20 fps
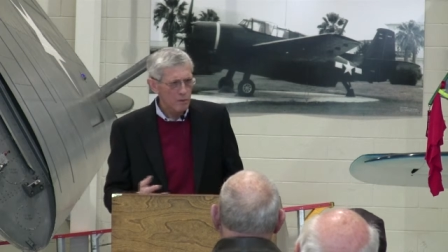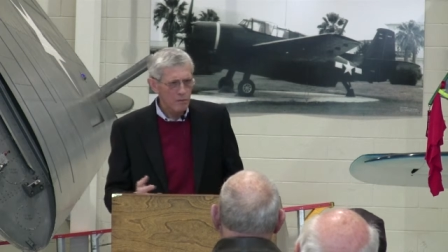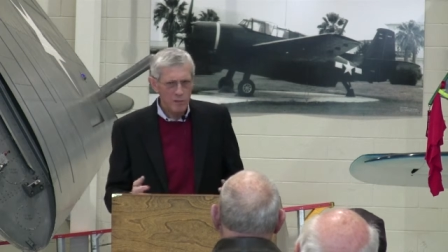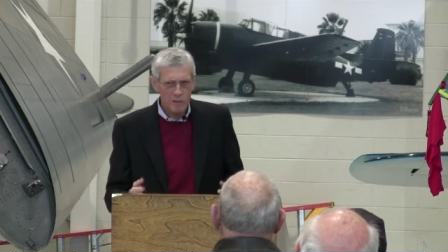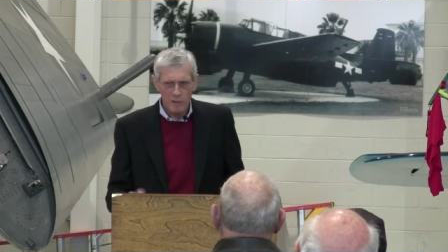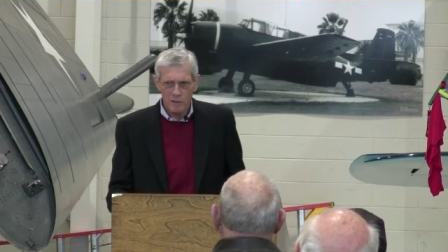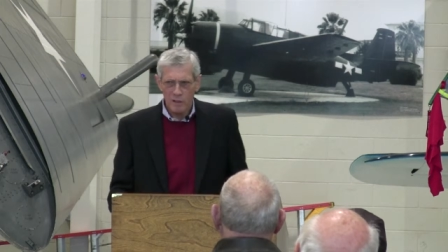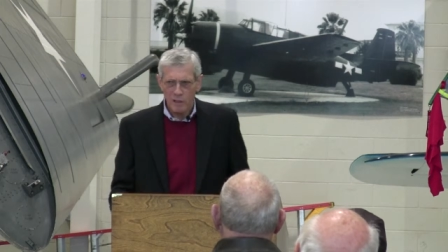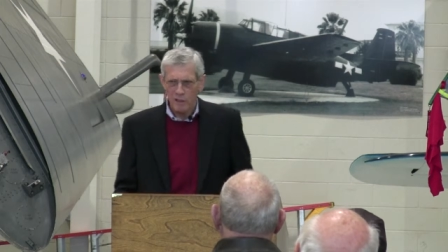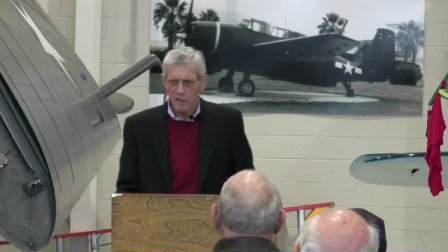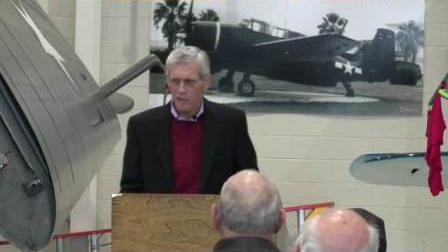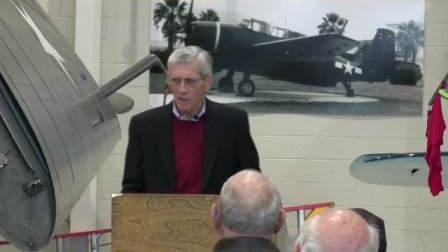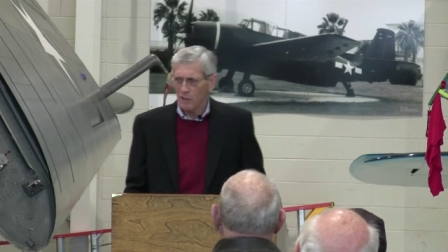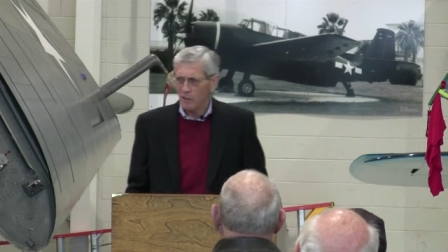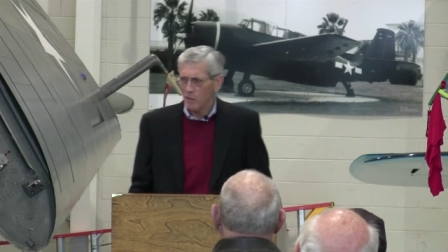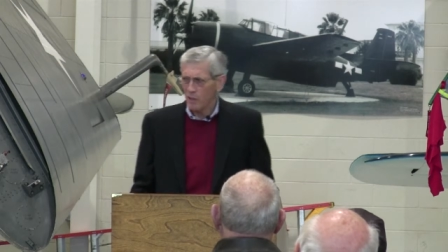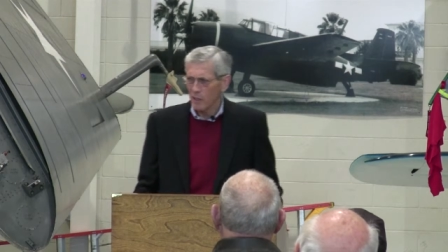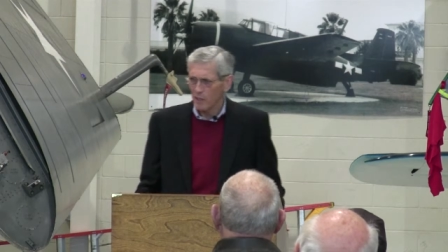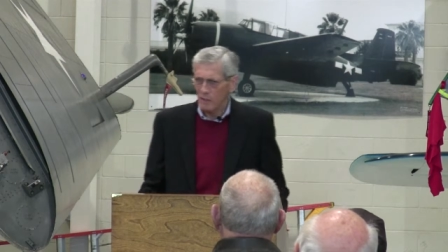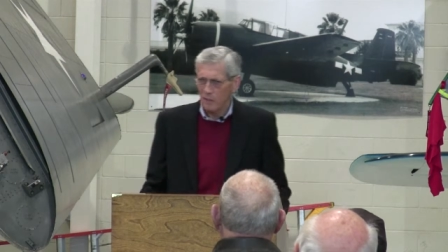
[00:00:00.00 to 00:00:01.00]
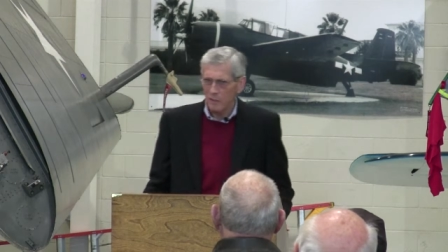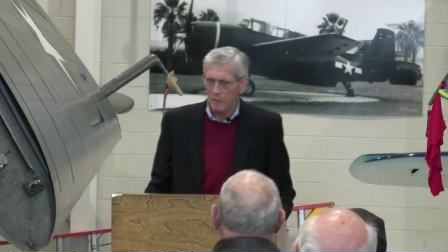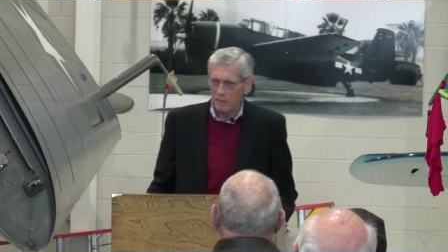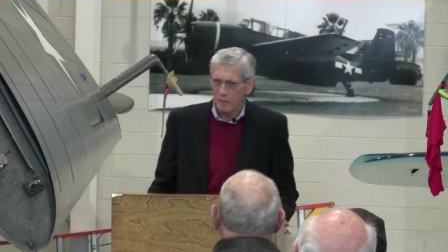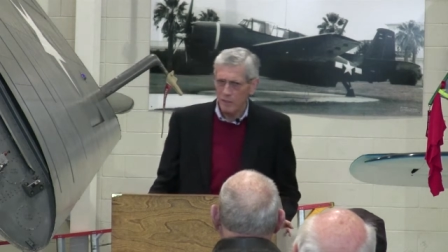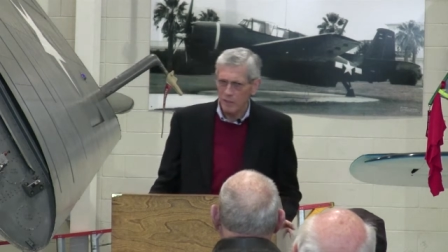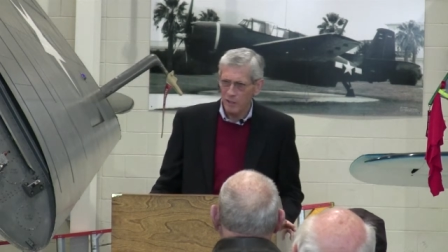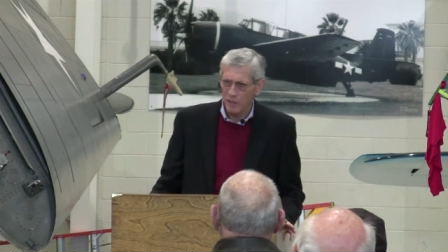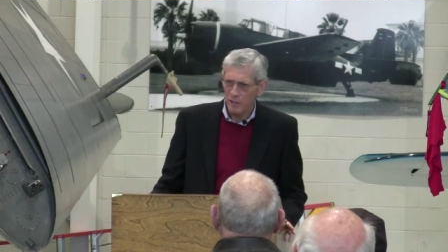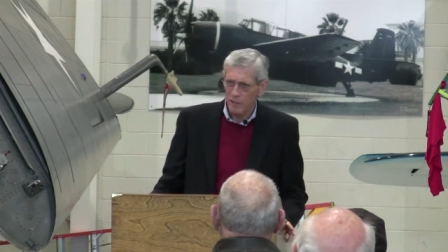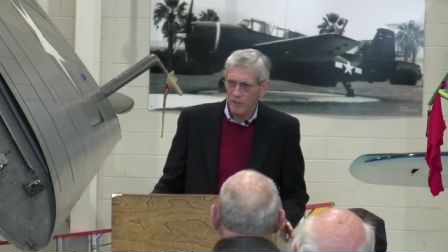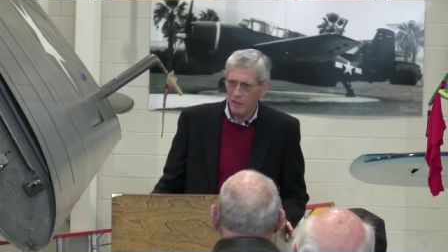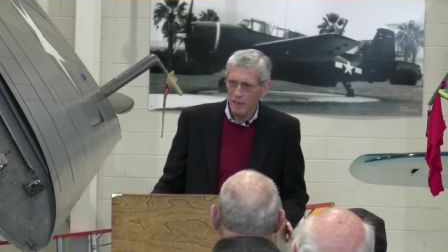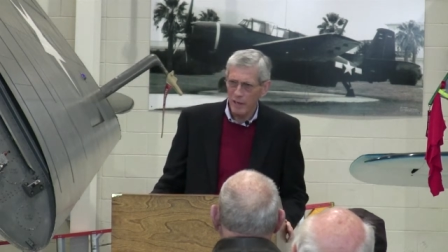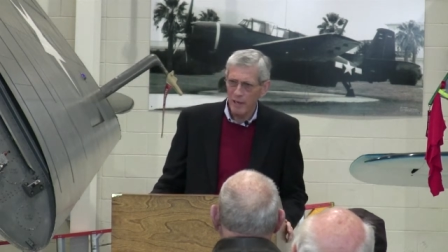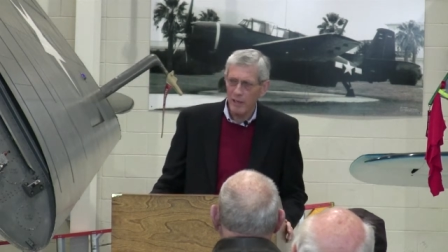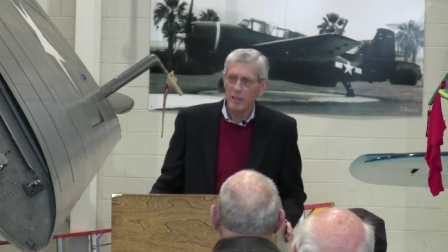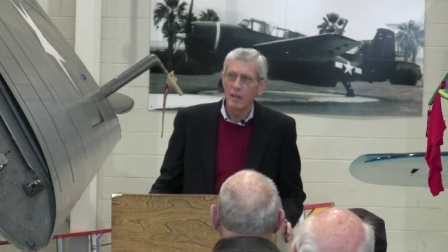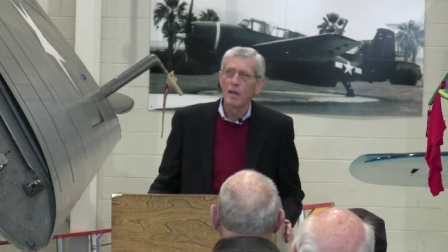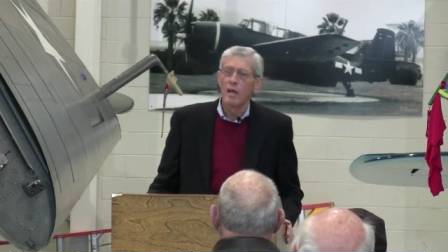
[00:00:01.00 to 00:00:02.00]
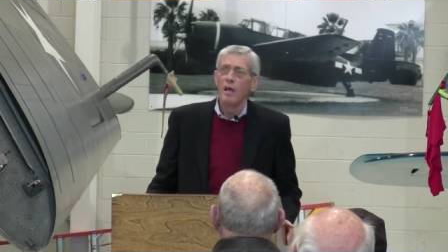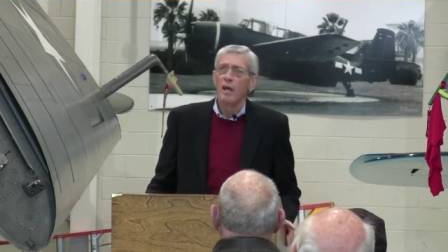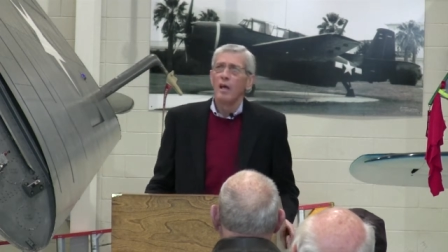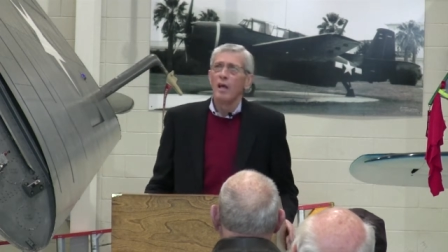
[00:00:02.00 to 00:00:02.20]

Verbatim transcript: we thought that sounds like we're under attack.